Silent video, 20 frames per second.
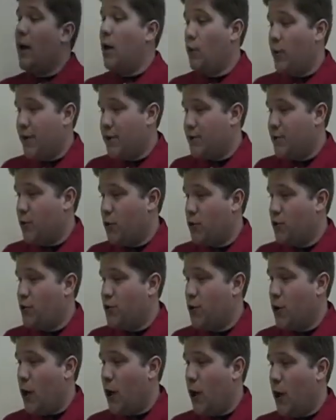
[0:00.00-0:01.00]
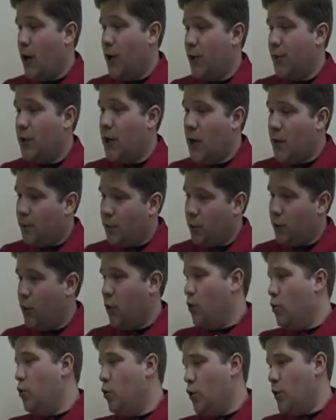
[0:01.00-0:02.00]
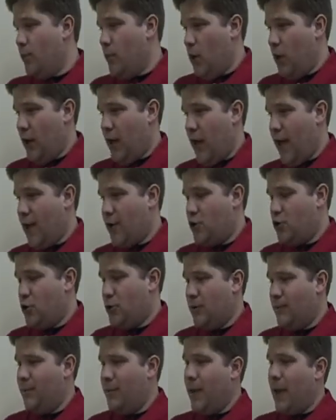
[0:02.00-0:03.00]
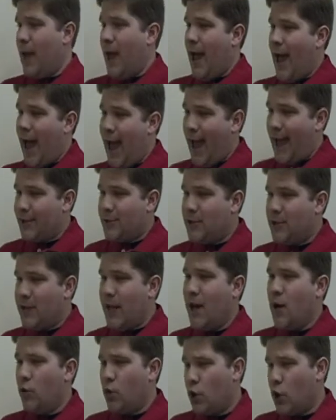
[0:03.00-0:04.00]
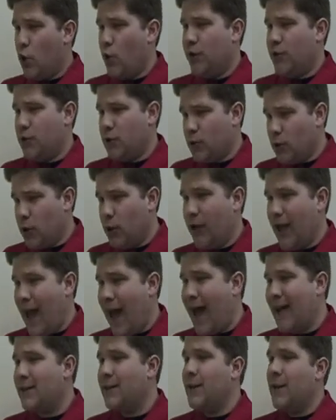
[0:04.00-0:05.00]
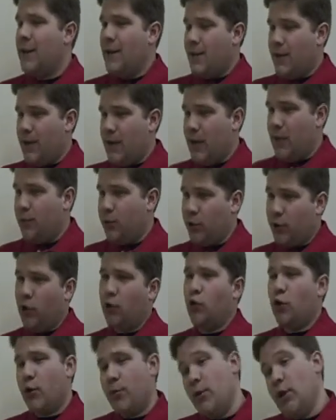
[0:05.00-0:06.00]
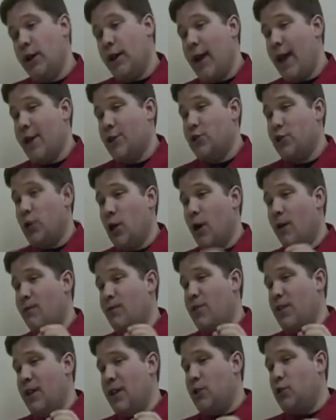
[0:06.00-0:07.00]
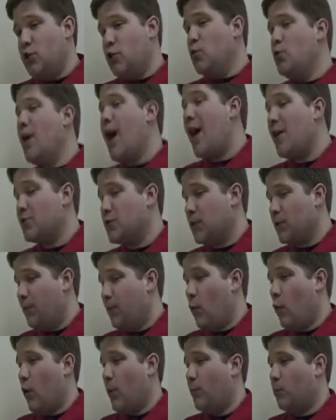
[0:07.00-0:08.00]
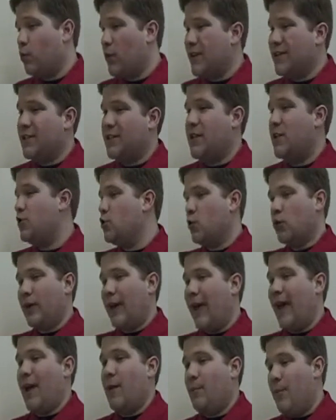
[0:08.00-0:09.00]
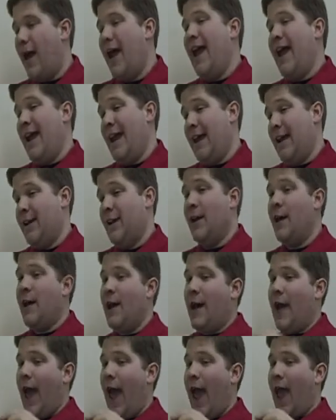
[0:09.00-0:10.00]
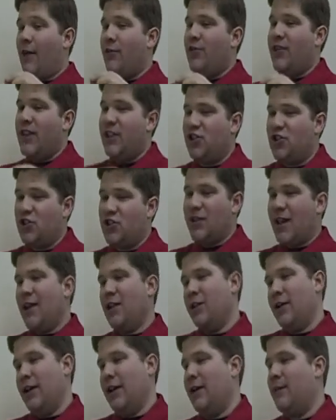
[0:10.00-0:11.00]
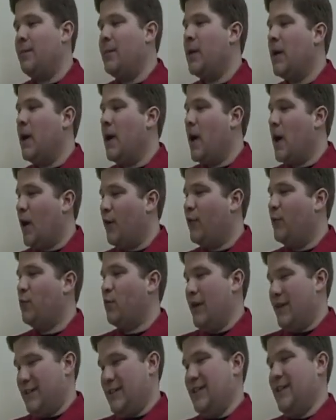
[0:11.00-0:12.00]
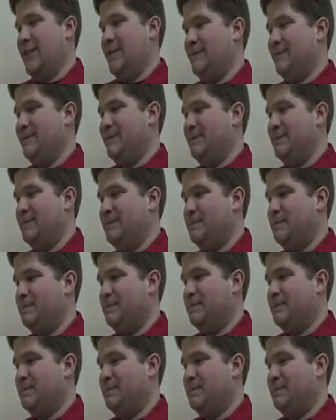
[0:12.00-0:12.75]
I did my research on political communication, and today we're going to look at the political communication of the 2004 presidential campaign and the selling of a president.